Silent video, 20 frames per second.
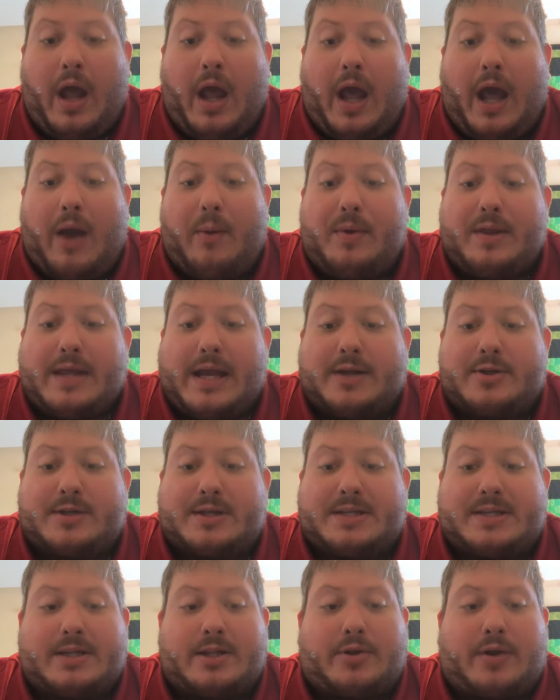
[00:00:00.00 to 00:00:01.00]
and with the
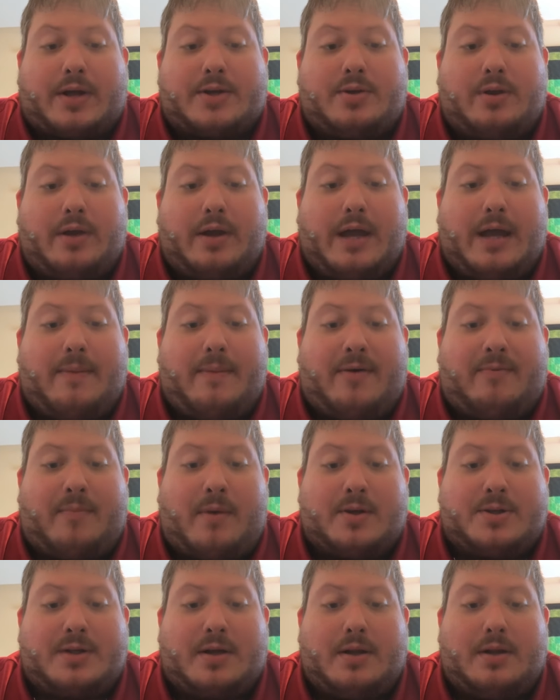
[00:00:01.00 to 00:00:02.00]
angels the thrice holy hymn, have
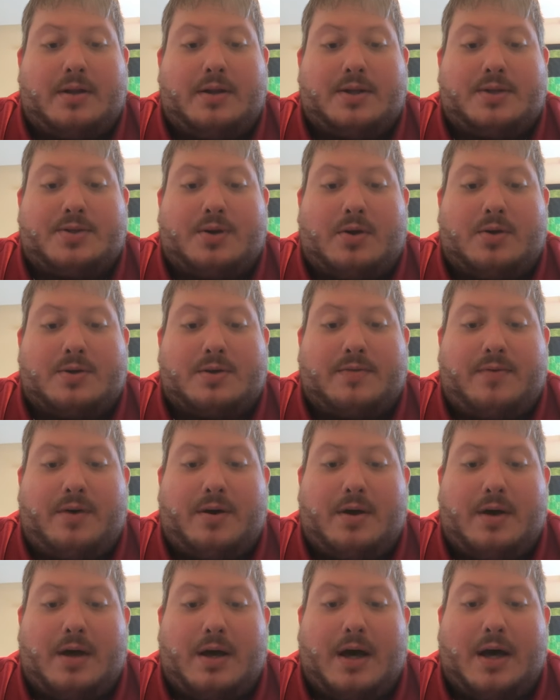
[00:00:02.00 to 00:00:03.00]
mercy on the souls of
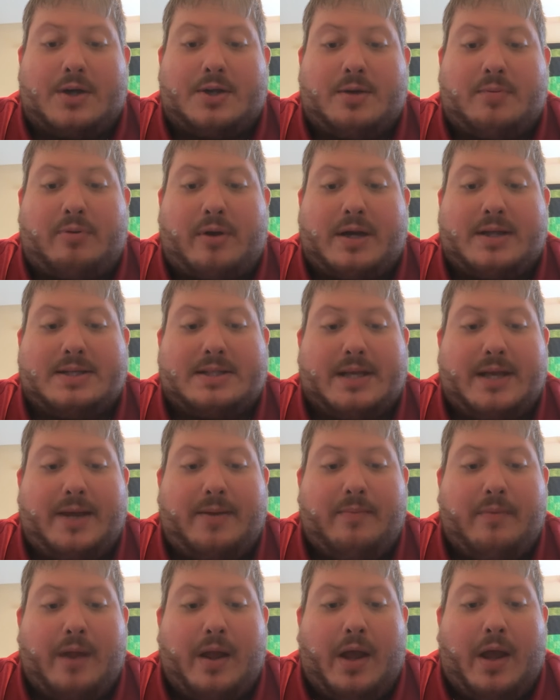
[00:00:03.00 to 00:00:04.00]
us who praise
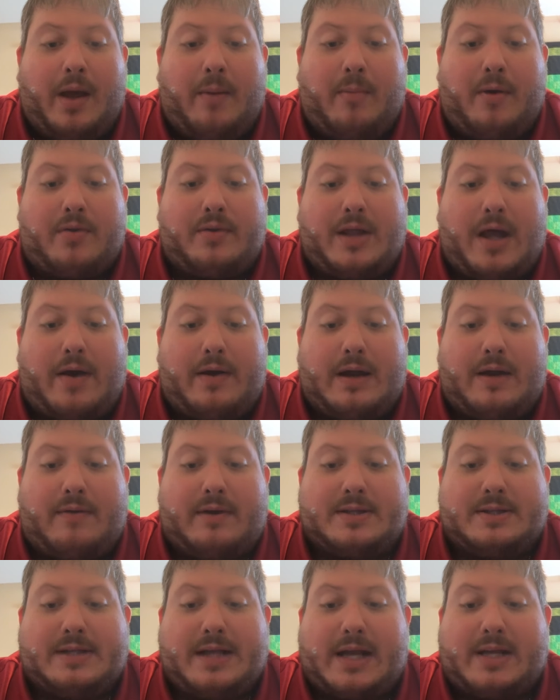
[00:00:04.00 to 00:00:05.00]
thee, both now and
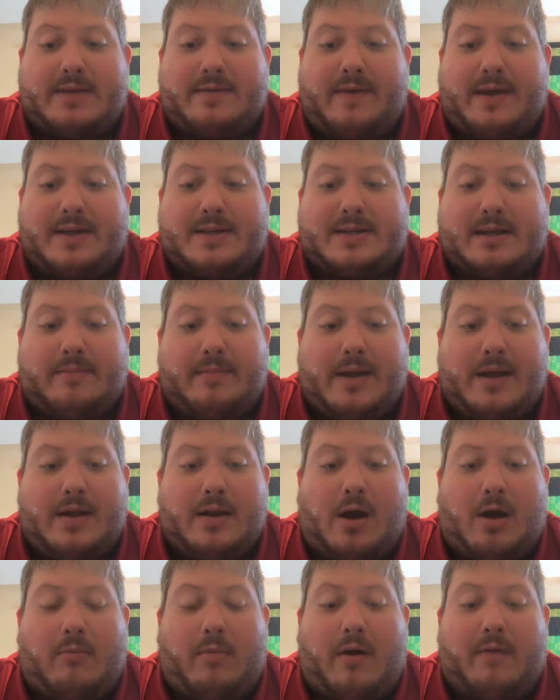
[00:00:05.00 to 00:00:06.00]
ever into the age of ages.
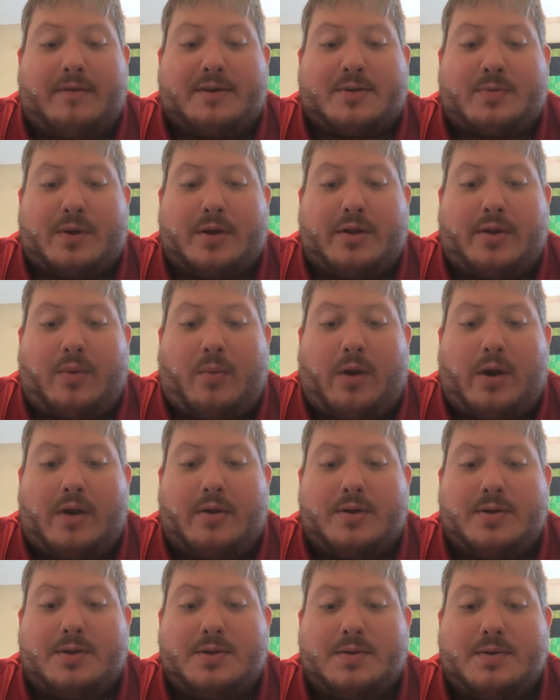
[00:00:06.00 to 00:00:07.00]
Amen. O marvelous wonder, the
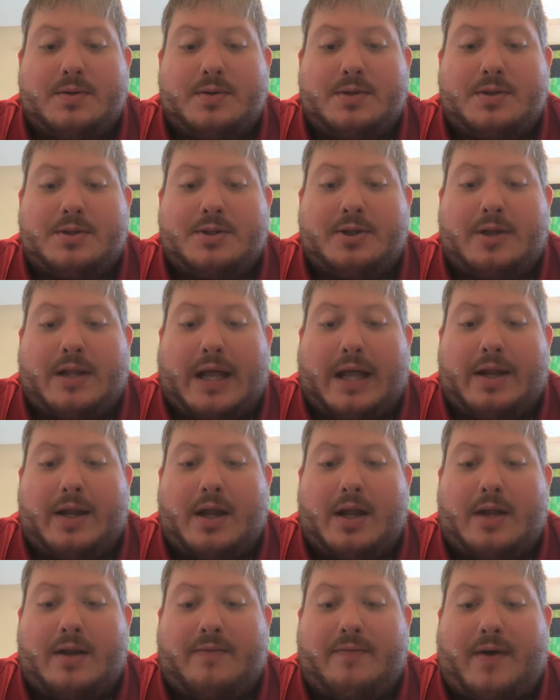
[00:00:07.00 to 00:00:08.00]
word to thy
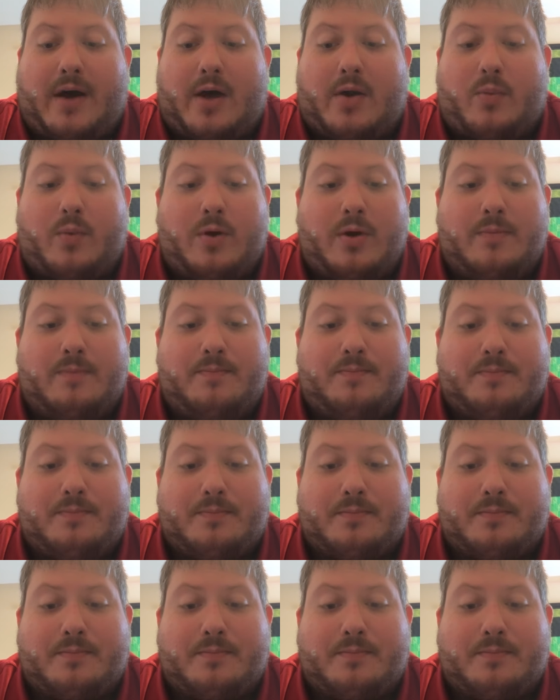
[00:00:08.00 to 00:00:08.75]
undefiled womb,